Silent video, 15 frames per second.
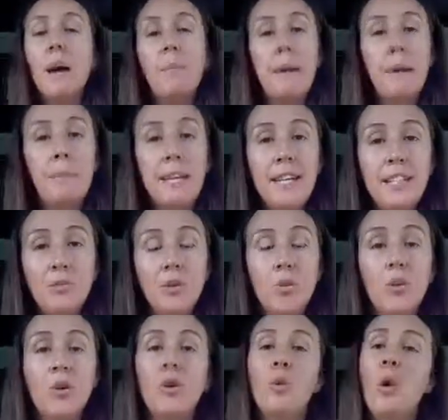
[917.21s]
Make peace
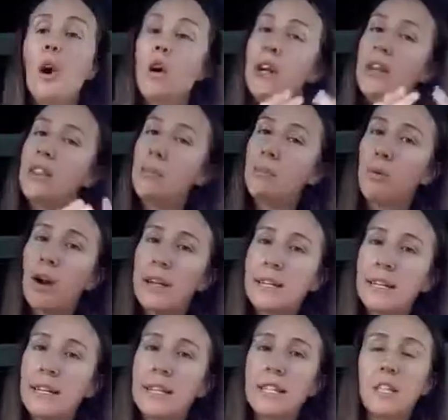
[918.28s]
with where you are in the
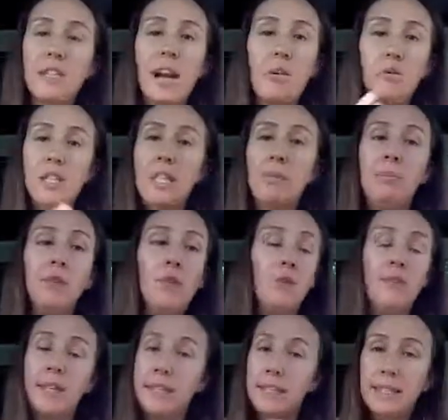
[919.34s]
process of how deeply
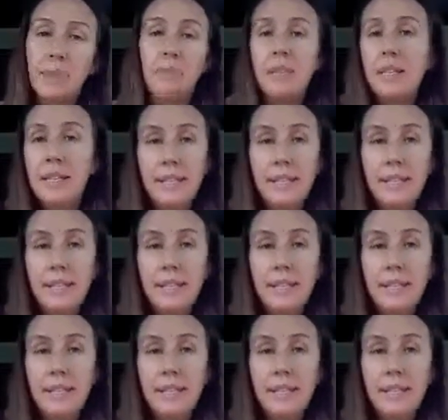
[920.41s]
you've accepted